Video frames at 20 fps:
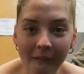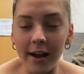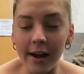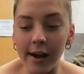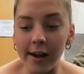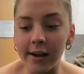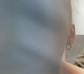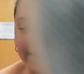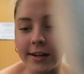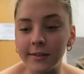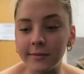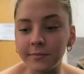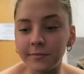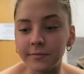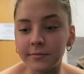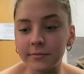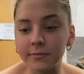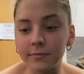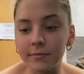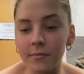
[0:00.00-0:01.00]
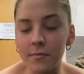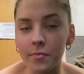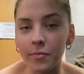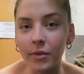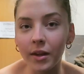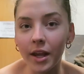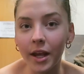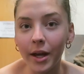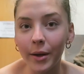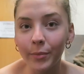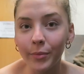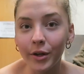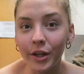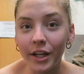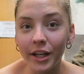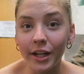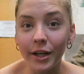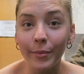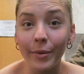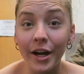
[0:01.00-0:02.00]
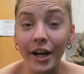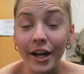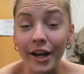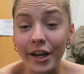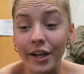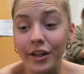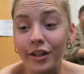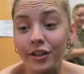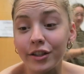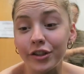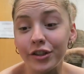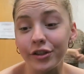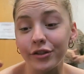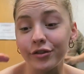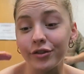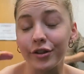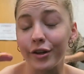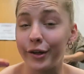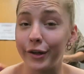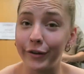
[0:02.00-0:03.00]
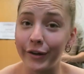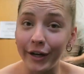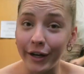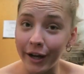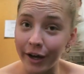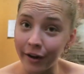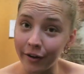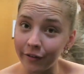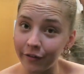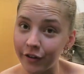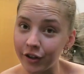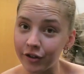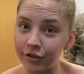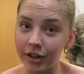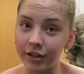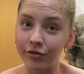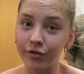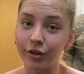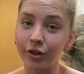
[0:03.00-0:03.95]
You're making fun of yourself. Um, I'm putting my shoes on right now for dress